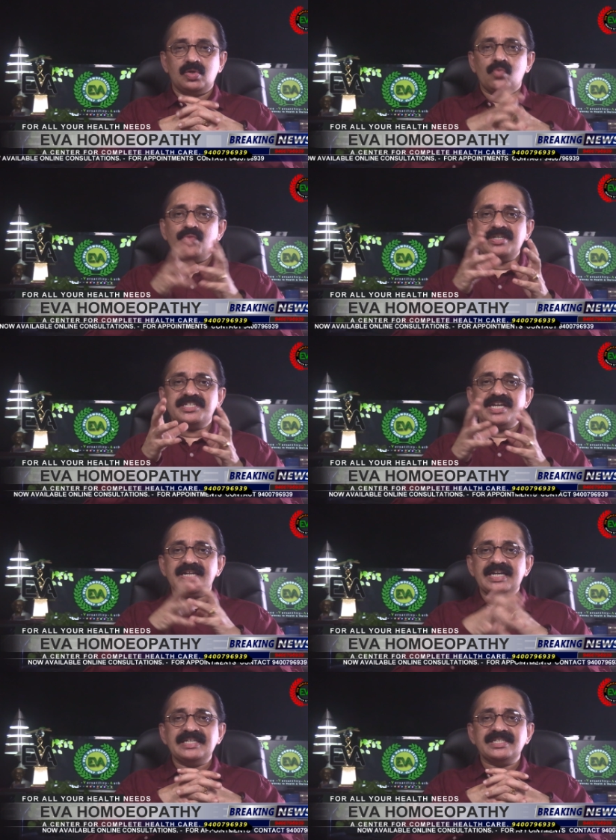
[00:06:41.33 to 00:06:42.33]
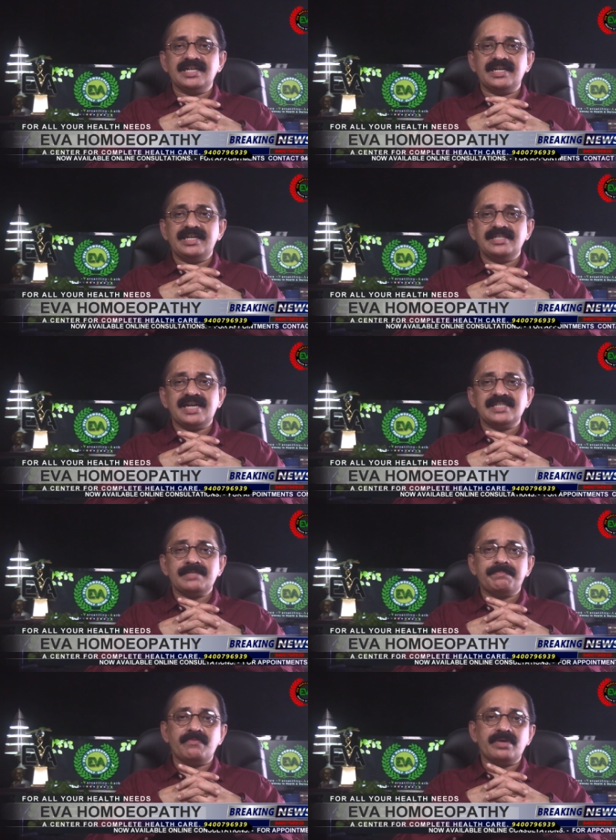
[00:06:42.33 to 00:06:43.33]
When taken internally, it has a
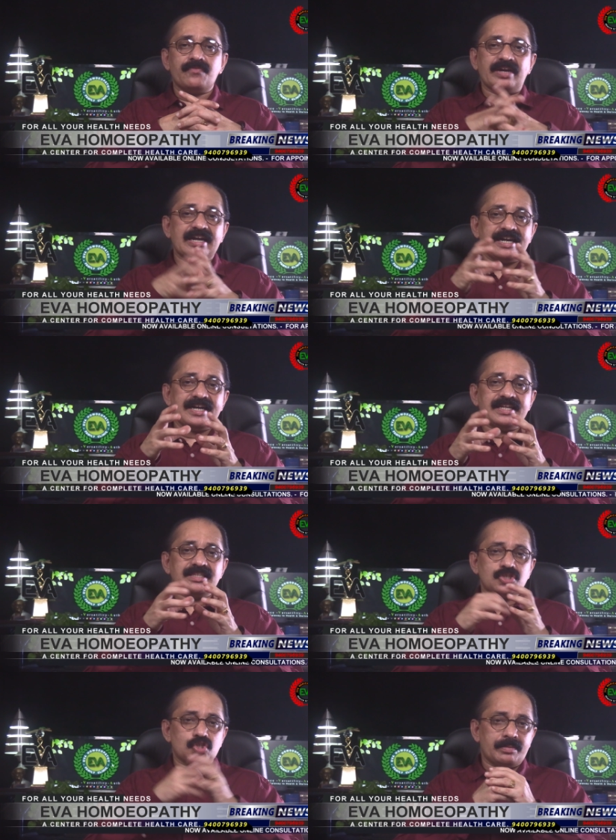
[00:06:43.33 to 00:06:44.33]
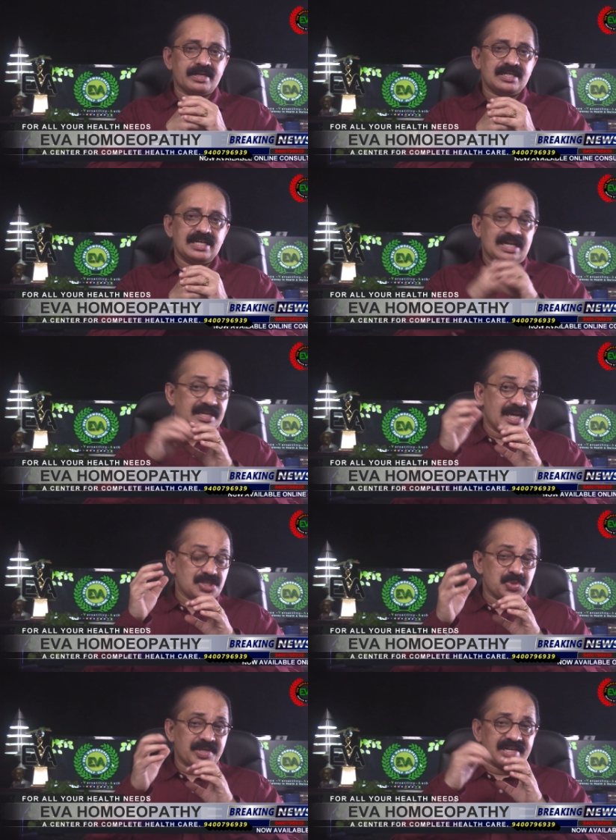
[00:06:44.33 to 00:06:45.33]
power of irritating the stomach,
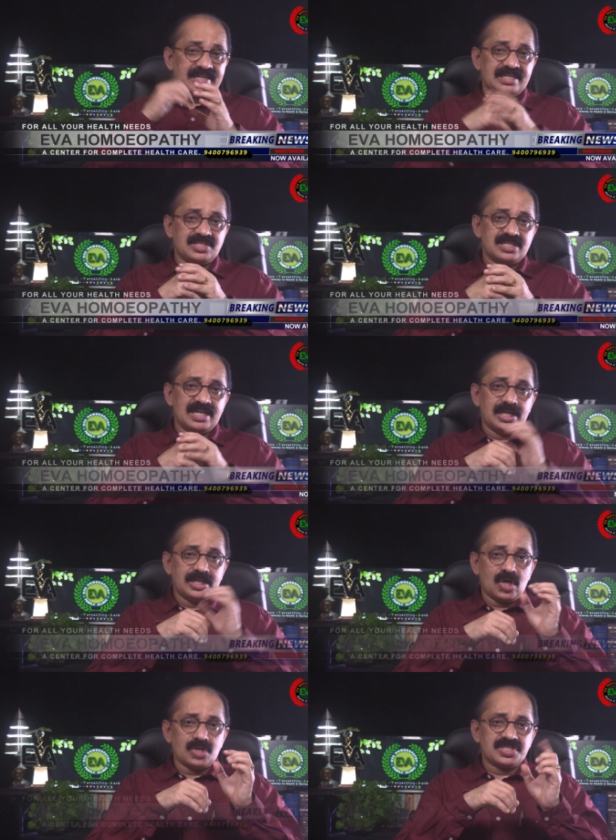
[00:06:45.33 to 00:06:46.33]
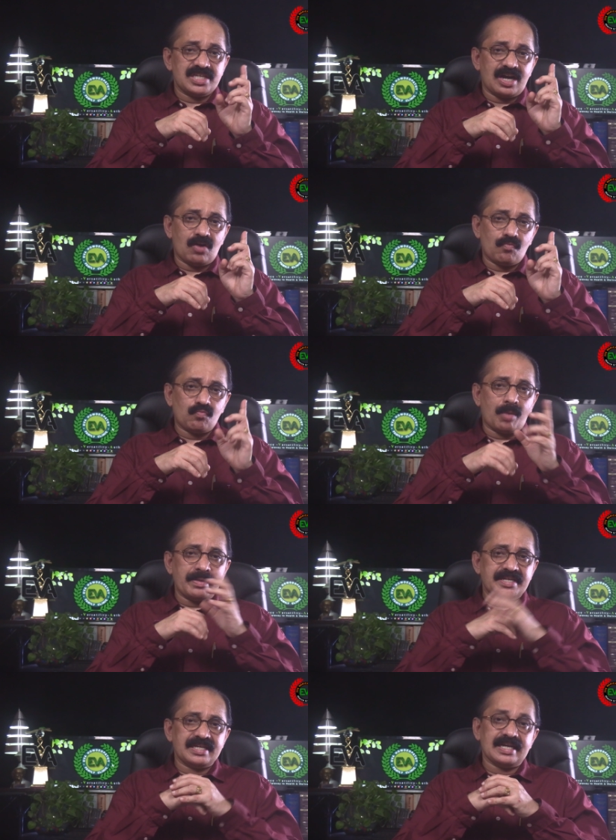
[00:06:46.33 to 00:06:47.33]
gastroenteritis, nausea,
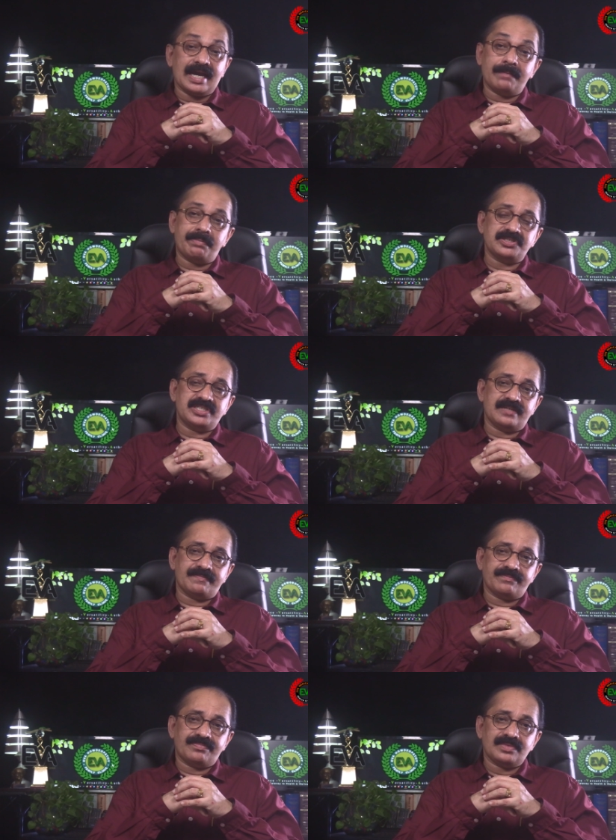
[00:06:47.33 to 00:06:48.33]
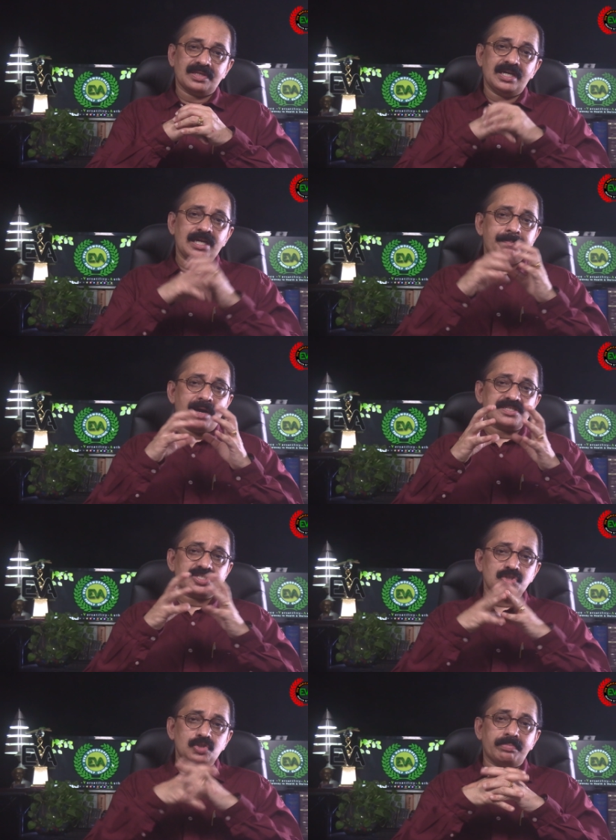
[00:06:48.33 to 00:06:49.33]
vomiting, and purging. It passes
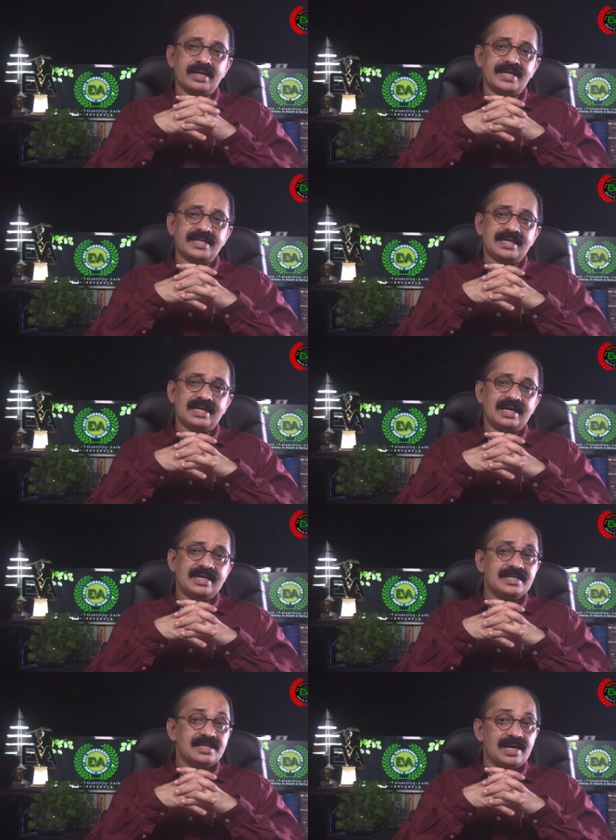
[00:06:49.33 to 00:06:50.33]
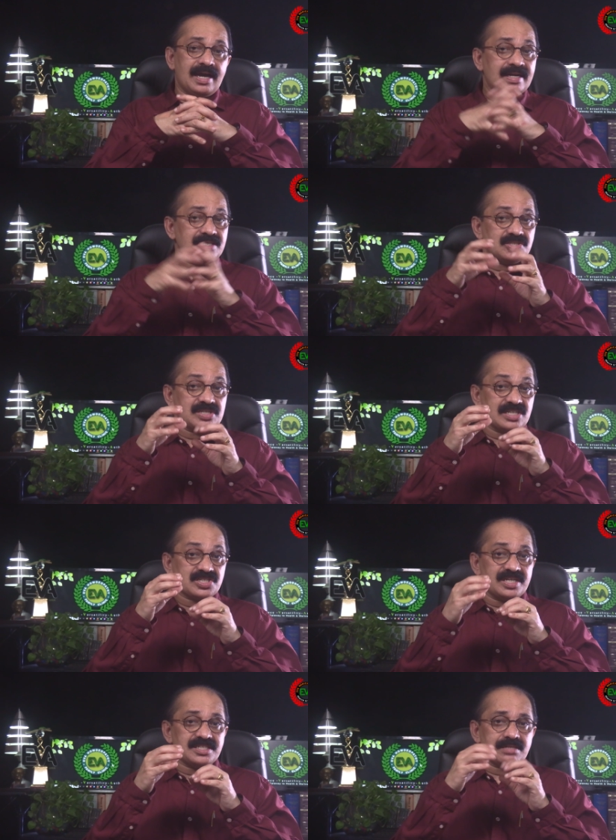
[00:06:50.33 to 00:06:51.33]
into blood and is
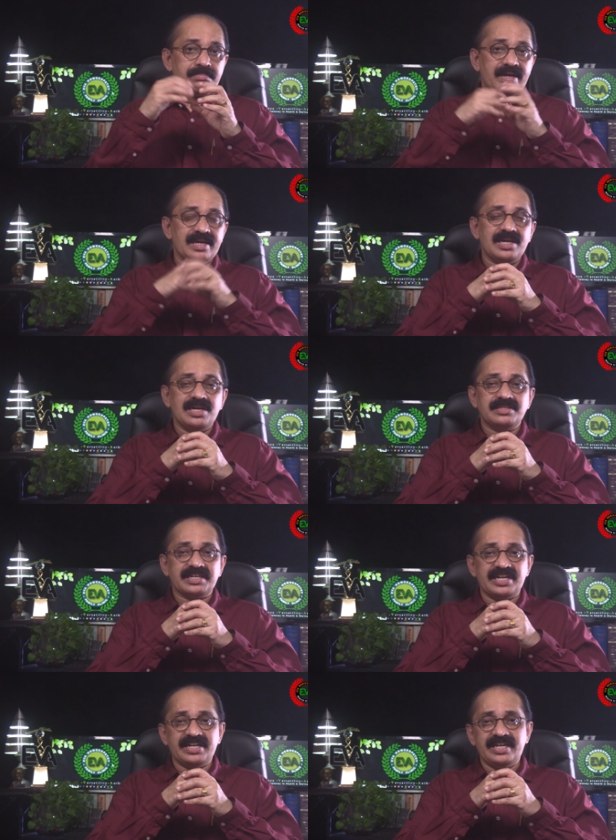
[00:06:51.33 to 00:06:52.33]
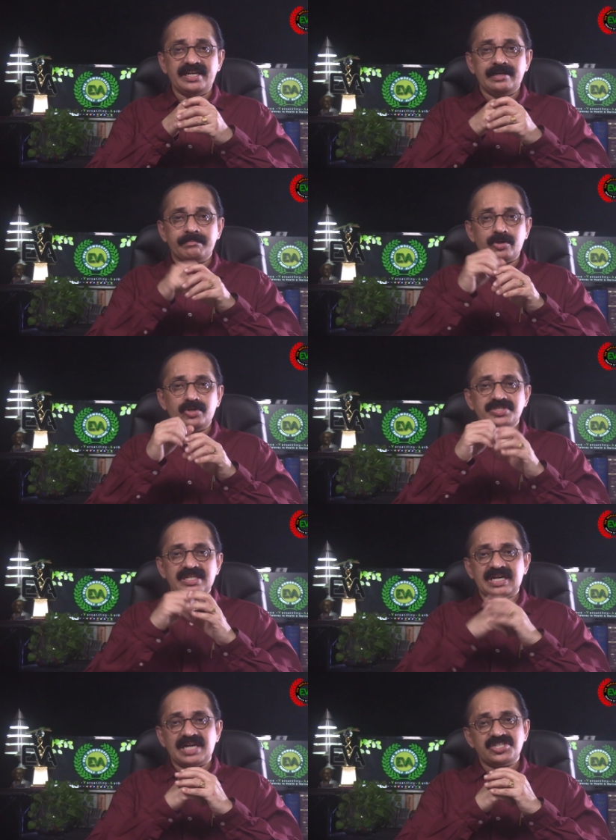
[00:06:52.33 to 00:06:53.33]
excreted by the kidney,
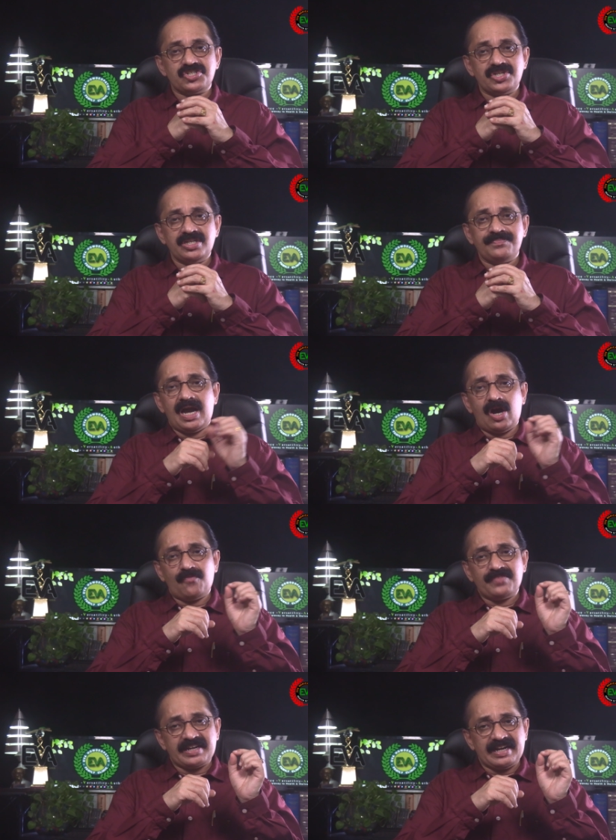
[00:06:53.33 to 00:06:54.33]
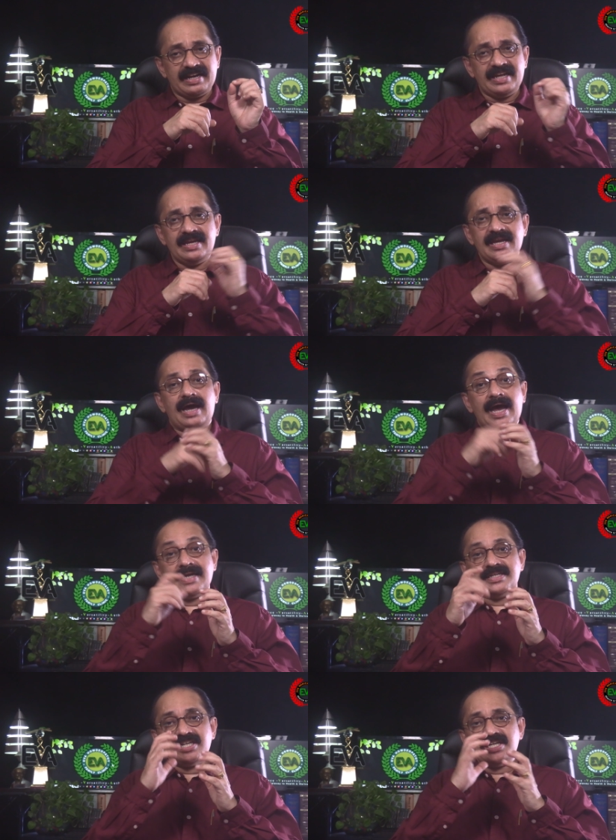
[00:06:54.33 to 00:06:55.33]
producing congestion of the kidney
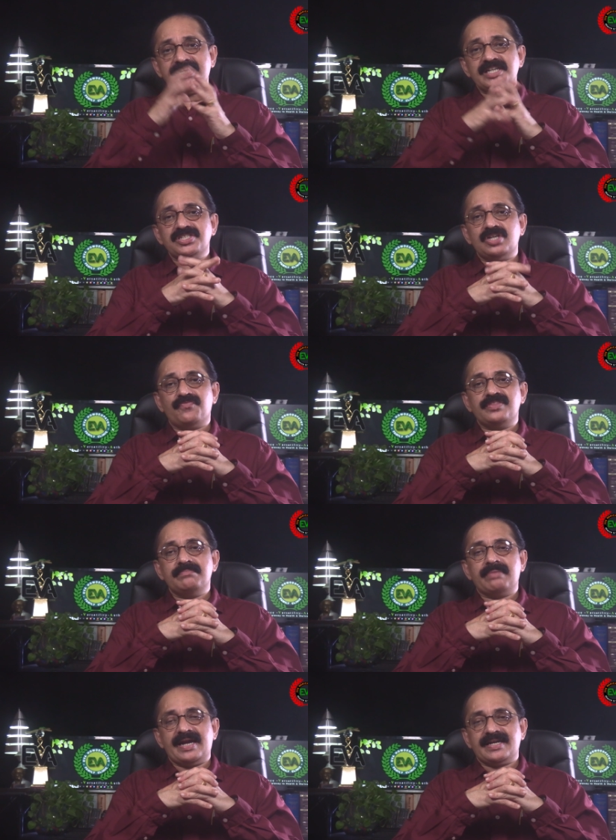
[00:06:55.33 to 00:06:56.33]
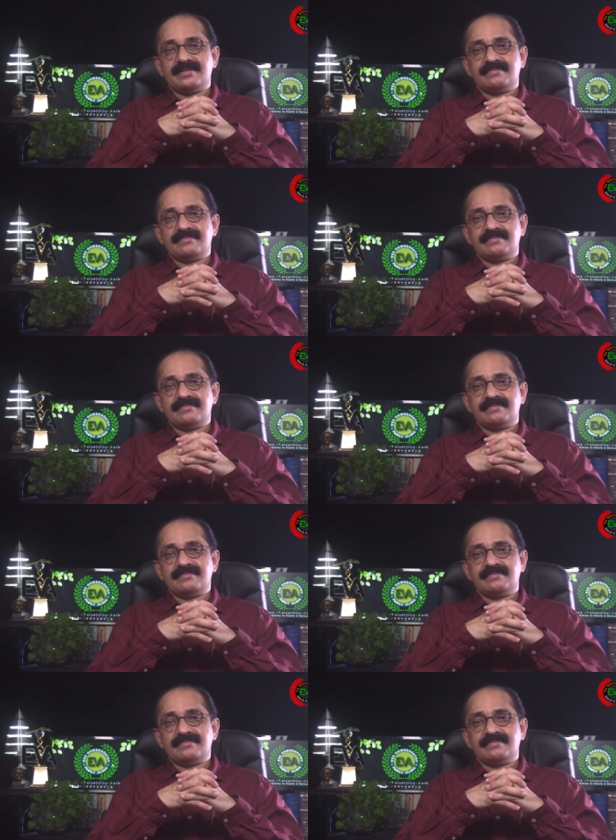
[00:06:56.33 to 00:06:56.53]
and irritation of the bladder.